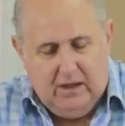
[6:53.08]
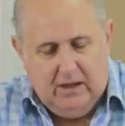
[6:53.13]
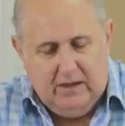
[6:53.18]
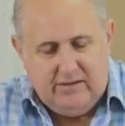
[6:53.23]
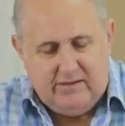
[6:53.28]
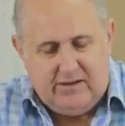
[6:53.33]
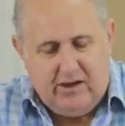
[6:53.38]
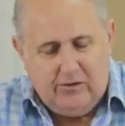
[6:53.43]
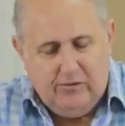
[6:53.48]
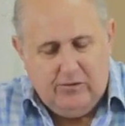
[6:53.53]

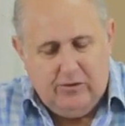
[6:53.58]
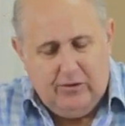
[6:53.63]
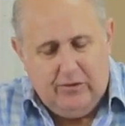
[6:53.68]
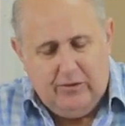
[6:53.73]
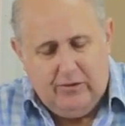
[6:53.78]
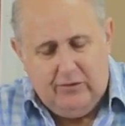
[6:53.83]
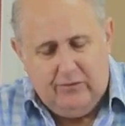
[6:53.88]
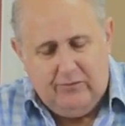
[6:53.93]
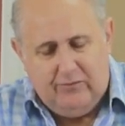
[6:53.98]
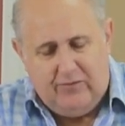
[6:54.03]
So,
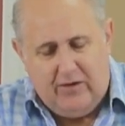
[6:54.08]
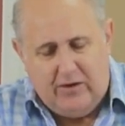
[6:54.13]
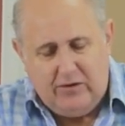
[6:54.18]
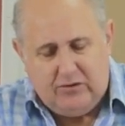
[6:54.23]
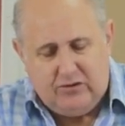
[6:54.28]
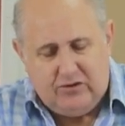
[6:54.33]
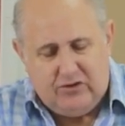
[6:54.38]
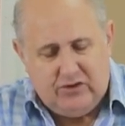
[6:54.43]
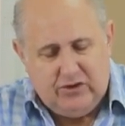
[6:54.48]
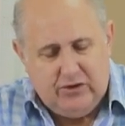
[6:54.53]

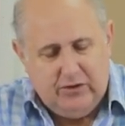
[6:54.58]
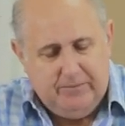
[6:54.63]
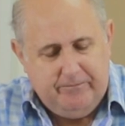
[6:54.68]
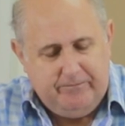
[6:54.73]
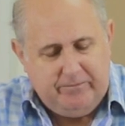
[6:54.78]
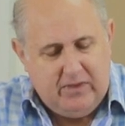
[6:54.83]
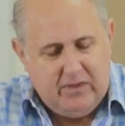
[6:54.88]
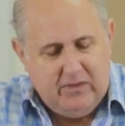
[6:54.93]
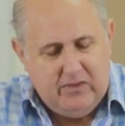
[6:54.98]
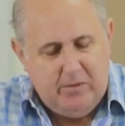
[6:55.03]
folks,
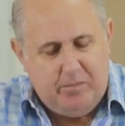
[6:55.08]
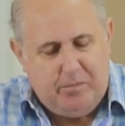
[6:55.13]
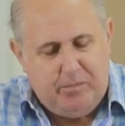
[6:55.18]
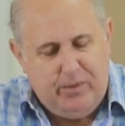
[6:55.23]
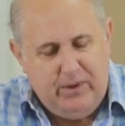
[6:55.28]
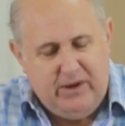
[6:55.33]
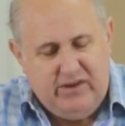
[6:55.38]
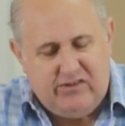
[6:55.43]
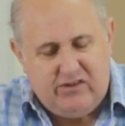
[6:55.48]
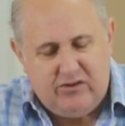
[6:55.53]
the
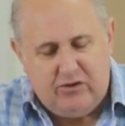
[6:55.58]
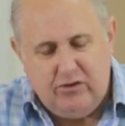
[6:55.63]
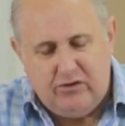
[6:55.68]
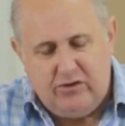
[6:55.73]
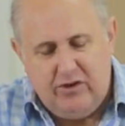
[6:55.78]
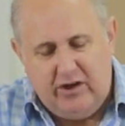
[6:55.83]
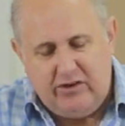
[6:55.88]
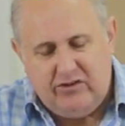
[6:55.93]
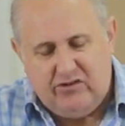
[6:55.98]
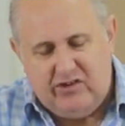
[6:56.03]
priest
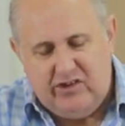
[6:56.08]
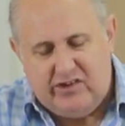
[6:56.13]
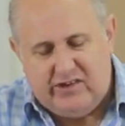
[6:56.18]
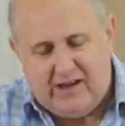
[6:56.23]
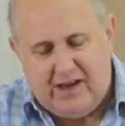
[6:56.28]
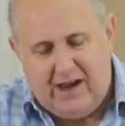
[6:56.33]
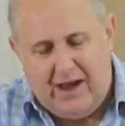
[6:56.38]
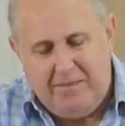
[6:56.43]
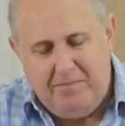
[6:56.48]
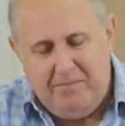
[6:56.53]
could not
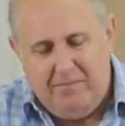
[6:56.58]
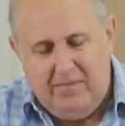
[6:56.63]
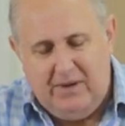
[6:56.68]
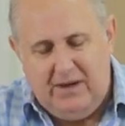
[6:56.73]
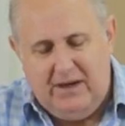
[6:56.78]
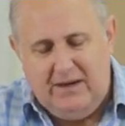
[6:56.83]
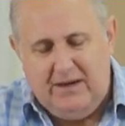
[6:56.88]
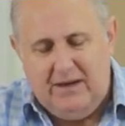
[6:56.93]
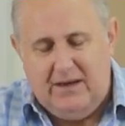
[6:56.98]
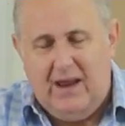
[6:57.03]
just come
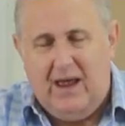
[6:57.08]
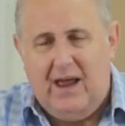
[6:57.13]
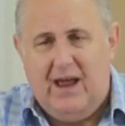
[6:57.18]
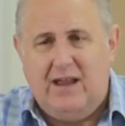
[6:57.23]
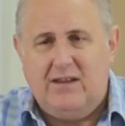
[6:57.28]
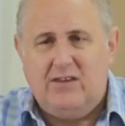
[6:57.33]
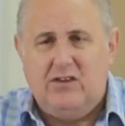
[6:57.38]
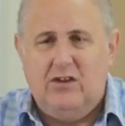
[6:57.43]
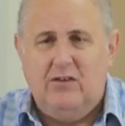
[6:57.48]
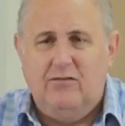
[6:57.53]
in and
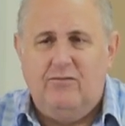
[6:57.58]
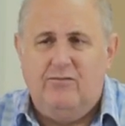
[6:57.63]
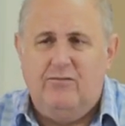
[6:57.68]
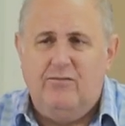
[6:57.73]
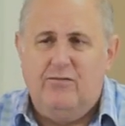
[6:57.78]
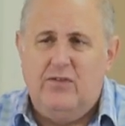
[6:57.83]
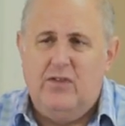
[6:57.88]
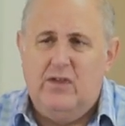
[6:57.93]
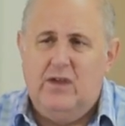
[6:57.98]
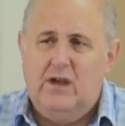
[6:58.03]
out
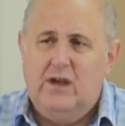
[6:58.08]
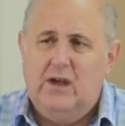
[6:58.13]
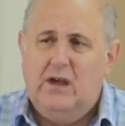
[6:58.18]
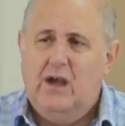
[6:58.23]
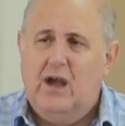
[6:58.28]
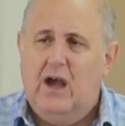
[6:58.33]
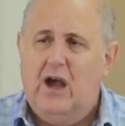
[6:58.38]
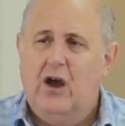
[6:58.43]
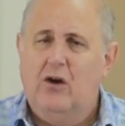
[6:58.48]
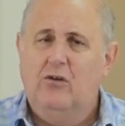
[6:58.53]
of the
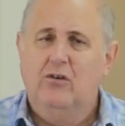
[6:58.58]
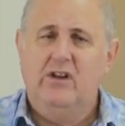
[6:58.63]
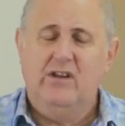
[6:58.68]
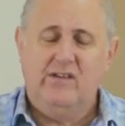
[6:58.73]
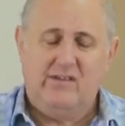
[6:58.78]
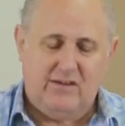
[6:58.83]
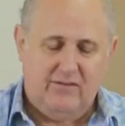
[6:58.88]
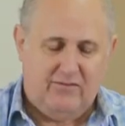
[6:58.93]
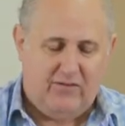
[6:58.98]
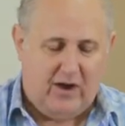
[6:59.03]

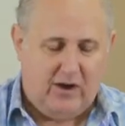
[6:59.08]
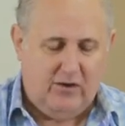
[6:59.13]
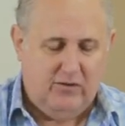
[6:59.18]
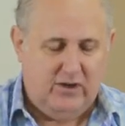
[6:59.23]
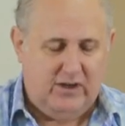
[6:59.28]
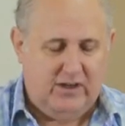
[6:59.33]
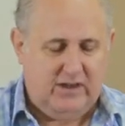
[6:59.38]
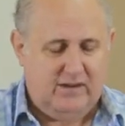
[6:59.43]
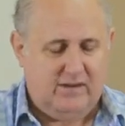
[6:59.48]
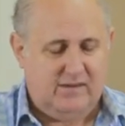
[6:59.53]
holies of
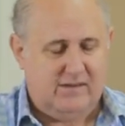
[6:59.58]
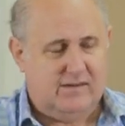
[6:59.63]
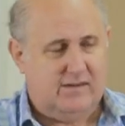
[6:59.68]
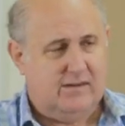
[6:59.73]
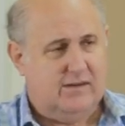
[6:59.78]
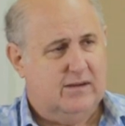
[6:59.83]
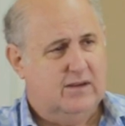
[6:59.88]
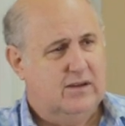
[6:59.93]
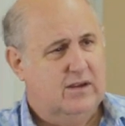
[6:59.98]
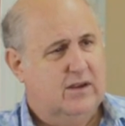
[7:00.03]

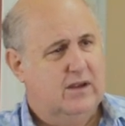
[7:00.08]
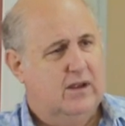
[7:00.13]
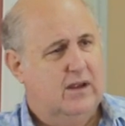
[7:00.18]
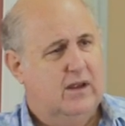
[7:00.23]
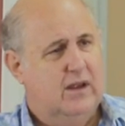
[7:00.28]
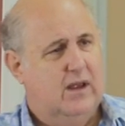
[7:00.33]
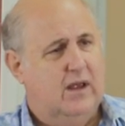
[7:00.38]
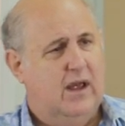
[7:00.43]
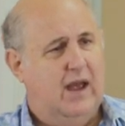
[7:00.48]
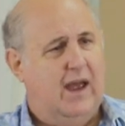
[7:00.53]
holies.
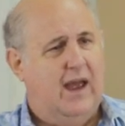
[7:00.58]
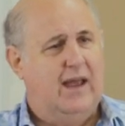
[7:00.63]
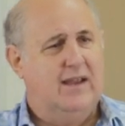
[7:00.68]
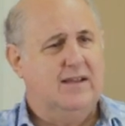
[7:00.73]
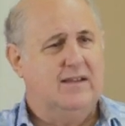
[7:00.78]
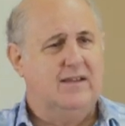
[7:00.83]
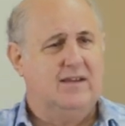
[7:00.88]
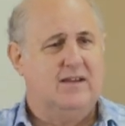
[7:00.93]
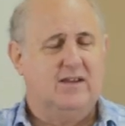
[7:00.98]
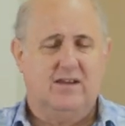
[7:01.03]

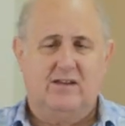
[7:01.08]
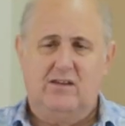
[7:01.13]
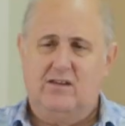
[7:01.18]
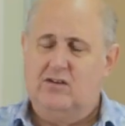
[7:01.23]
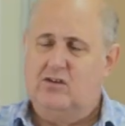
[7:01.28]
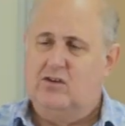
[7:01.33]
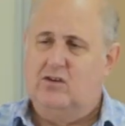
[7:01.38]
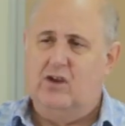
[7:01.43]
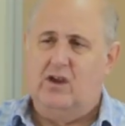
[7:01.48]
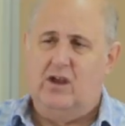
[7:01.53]
And
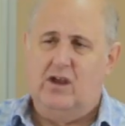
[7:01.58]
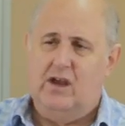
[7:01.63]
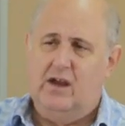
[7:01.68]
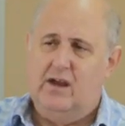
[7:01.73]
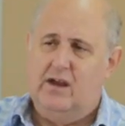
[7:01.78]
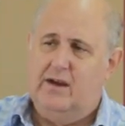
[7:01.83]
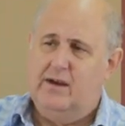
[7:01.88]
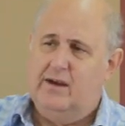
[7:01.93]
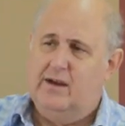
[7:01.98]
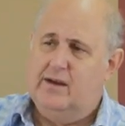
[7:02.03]

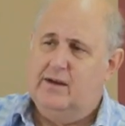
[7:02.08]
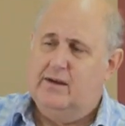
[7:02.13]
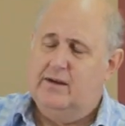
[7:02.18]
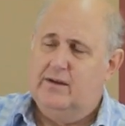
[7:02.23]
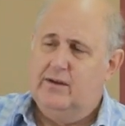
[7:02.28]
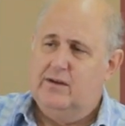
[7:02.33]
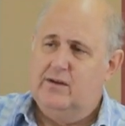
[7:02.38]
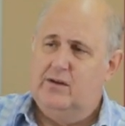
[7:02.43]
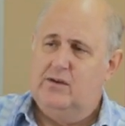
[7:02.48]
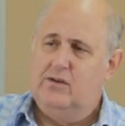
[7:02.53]

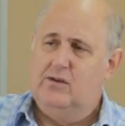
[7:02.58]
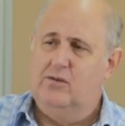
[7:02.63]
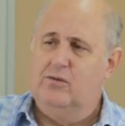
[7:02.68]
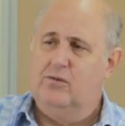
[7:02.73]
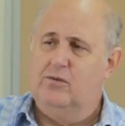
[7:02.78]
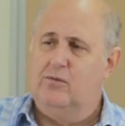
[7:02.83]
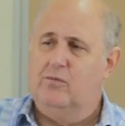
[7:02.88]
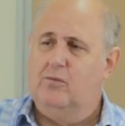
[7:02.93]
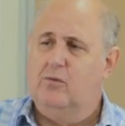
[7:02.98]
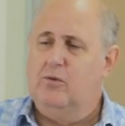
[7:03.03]

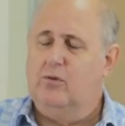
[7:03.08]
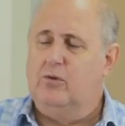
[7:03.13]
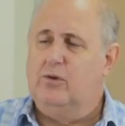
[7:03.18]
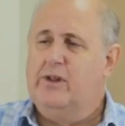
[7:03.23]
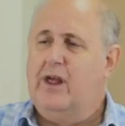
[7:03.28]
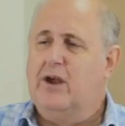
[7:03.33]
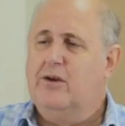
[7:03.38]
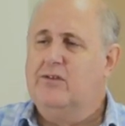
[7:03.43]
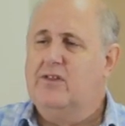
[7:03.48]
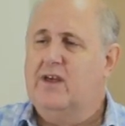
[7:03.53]
you all
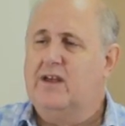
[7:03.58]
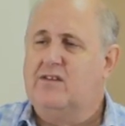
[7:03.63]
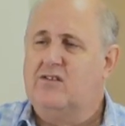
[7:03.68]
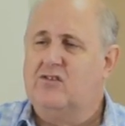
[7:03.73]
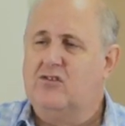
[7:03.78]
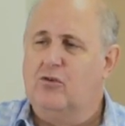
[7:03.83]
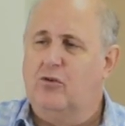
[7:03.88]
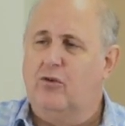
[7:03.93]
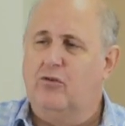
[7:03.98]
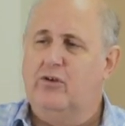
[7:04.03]
know that
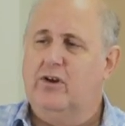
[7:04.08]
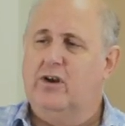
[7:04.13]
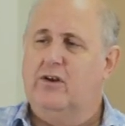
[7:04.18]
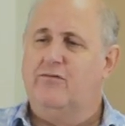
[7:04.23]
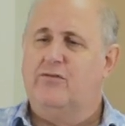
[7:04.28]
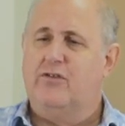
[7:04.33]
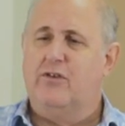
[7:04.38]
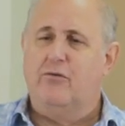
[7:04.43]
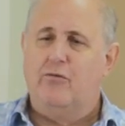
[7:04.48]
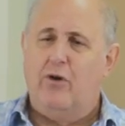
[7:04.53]
story
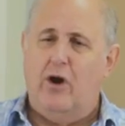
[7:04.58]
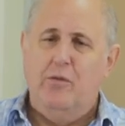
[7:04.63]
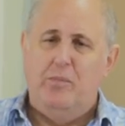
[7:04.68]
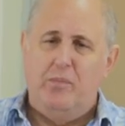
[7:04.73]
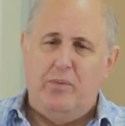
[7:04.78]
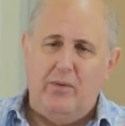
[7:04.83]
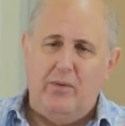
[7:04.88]
of the rope